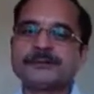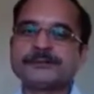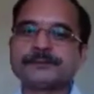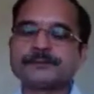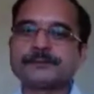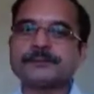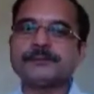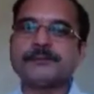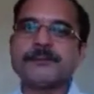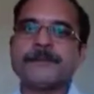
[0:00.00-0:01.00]
So
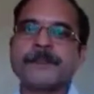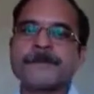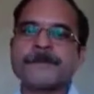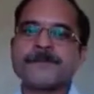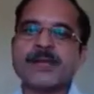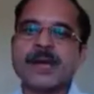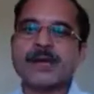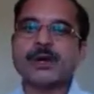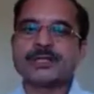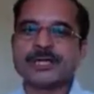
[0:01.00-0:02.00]
in
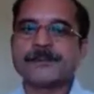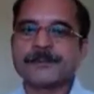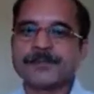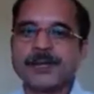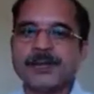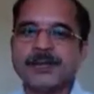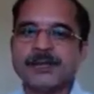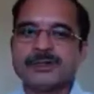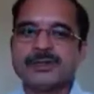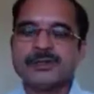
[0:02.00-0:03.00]
earlier one of the
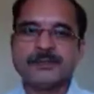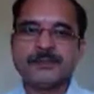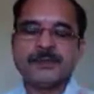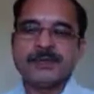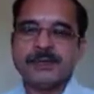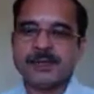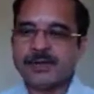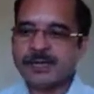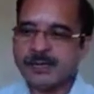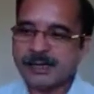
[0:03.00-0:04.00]
slide
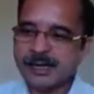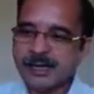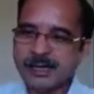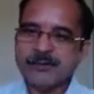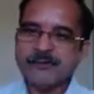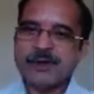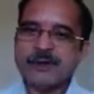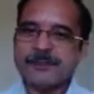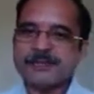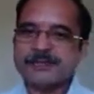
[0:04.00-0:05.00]
for
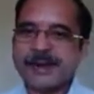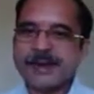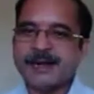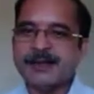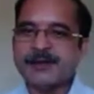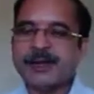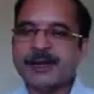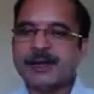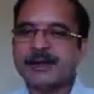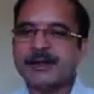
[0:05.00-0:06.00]
measurement of
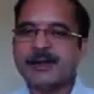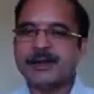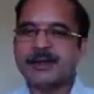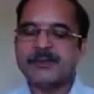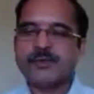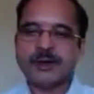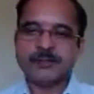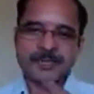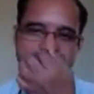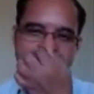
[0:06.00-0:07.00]
the
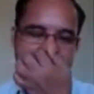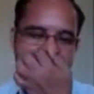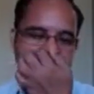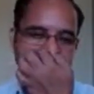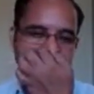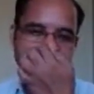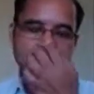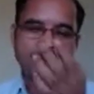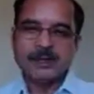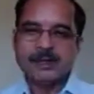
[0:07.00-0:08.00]
ECG and so
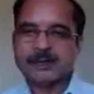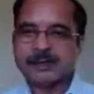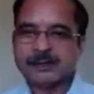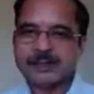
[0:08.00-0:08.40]
at